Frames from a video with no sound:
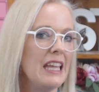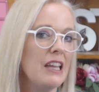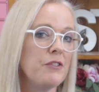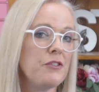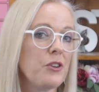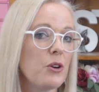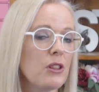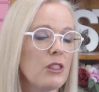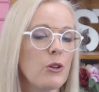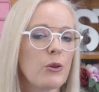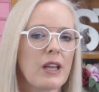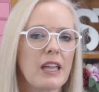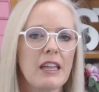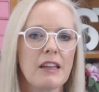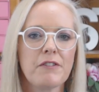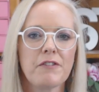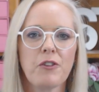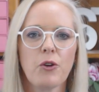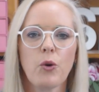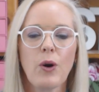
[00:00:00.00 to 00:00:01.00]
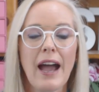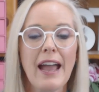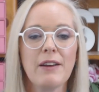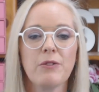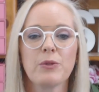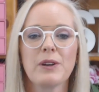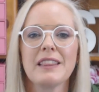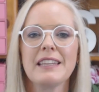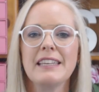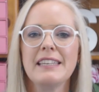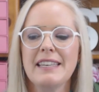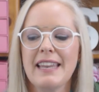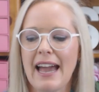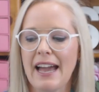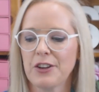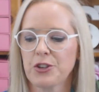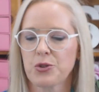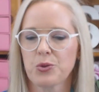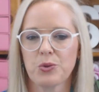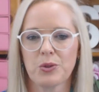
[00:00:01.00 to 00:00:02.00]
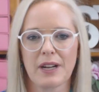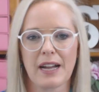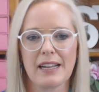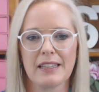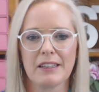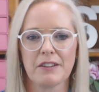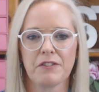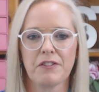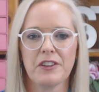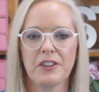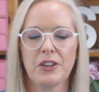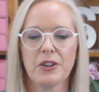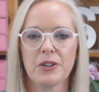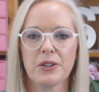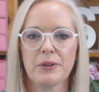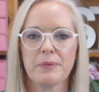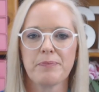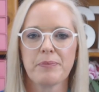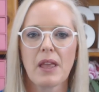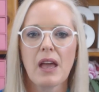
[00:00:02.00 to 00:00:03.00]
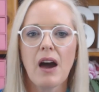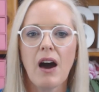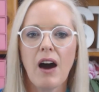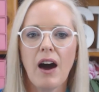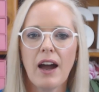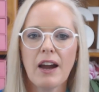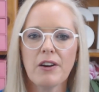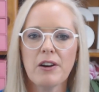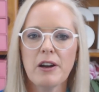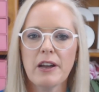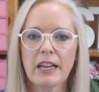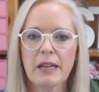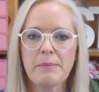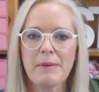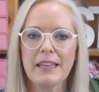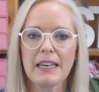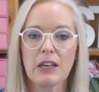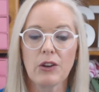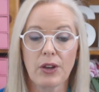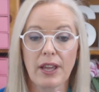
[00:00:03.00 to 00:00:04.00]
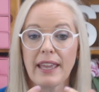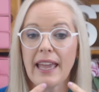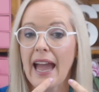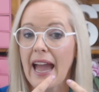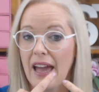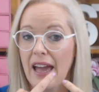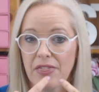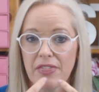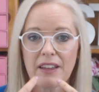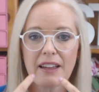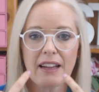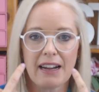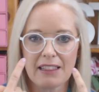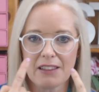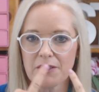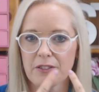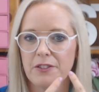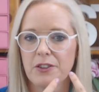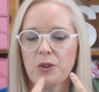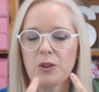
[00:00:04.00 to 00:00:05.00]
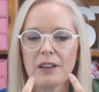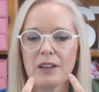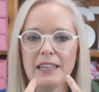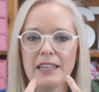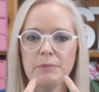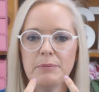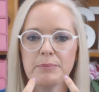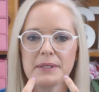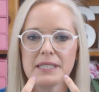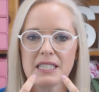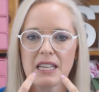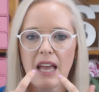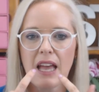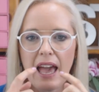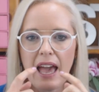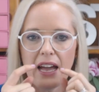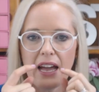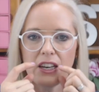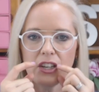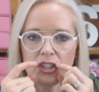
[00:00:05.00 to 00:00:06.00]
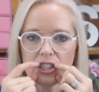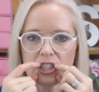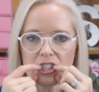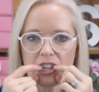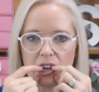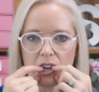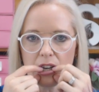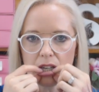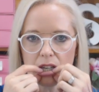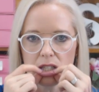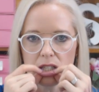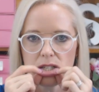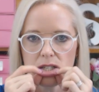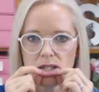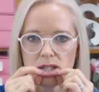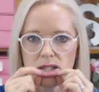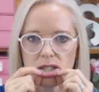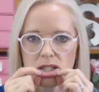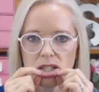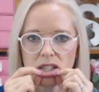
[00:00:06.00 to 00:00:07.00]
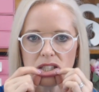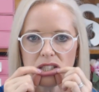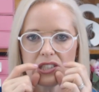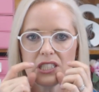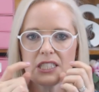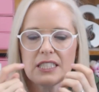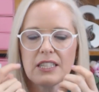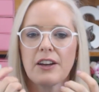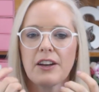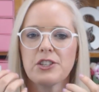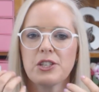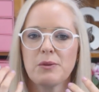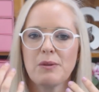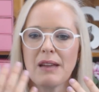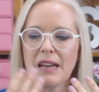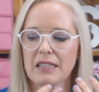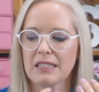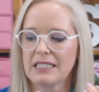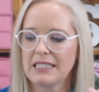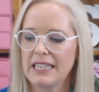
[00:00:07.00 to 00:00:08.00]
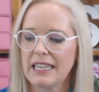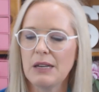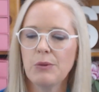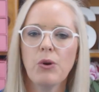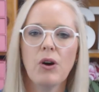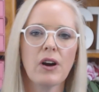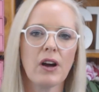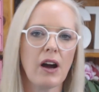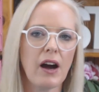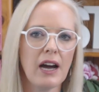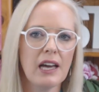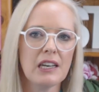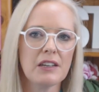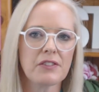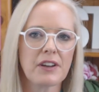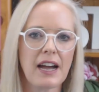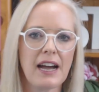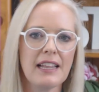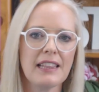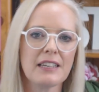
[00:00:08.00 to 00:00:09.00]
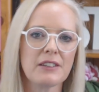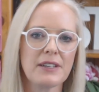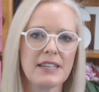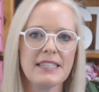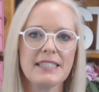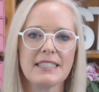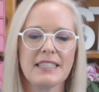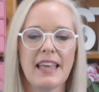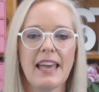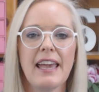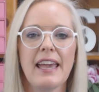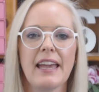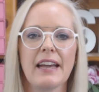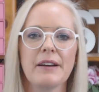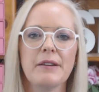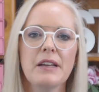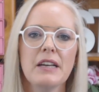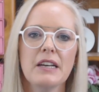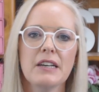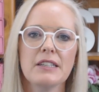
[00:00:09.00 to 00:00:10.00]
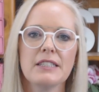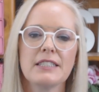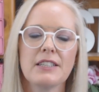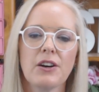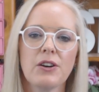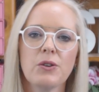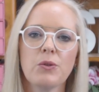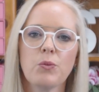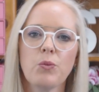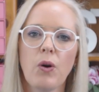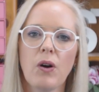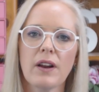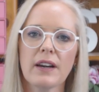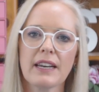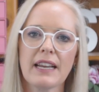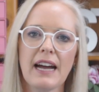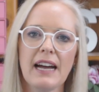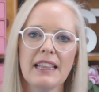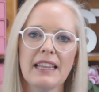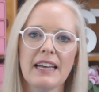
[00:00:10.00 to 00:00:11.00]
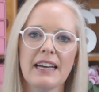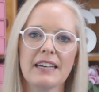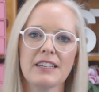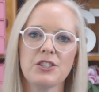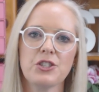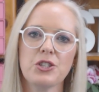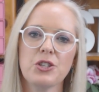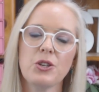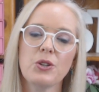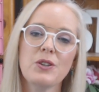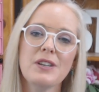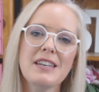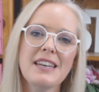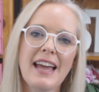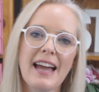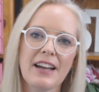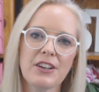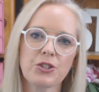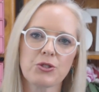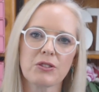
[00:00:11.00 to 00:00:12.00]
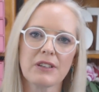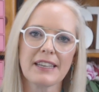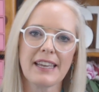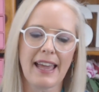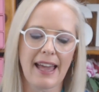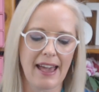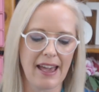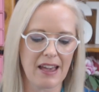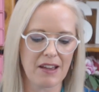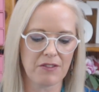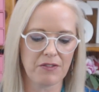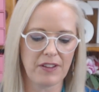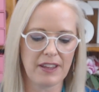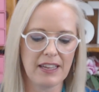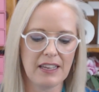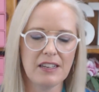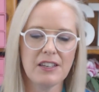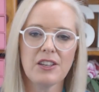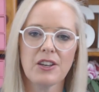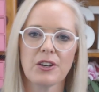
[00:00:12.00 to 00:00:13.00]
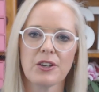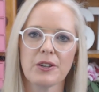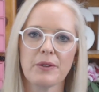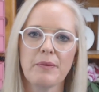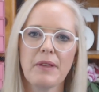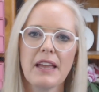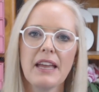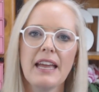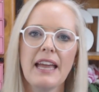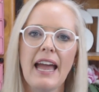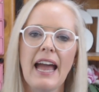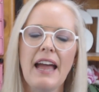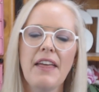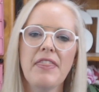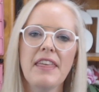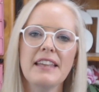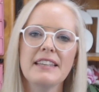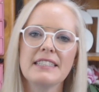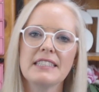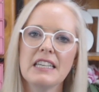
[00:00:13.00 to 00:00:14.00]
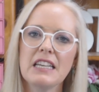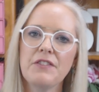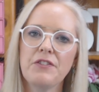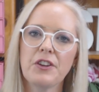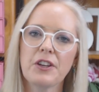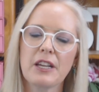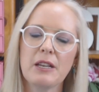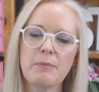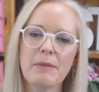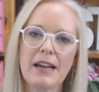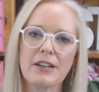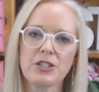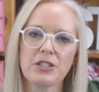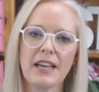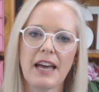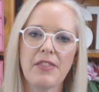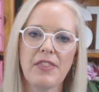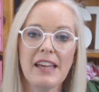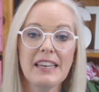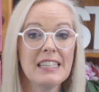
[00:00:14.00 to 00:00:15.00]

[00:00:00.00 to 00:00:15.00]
If you're looking for a really natural color for you, I recommend looking at the color of your lips and also just inside your mouth, see what kind of color is there. So what color do you naturally have in you? And then see if you can match that.